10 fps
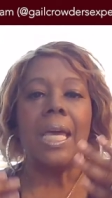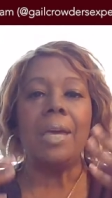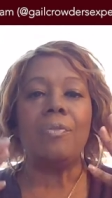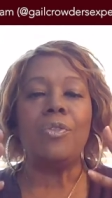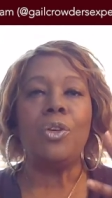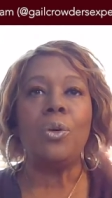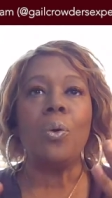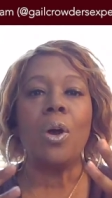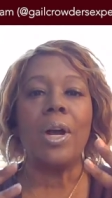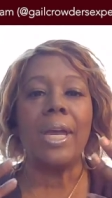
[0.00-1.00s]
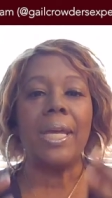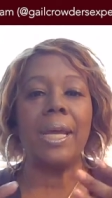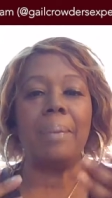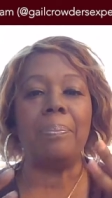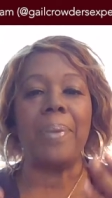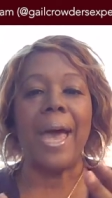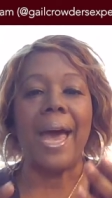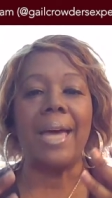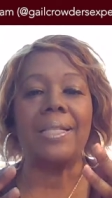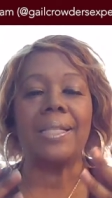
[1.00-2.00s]
If you are in a
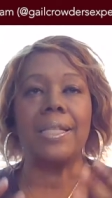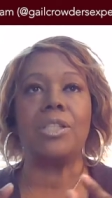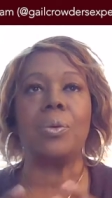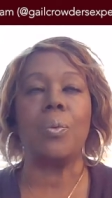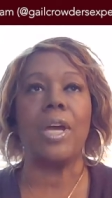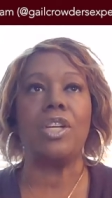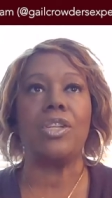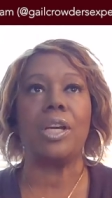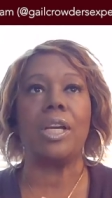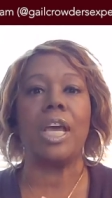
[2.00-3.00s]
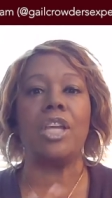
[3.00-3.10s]
bad situation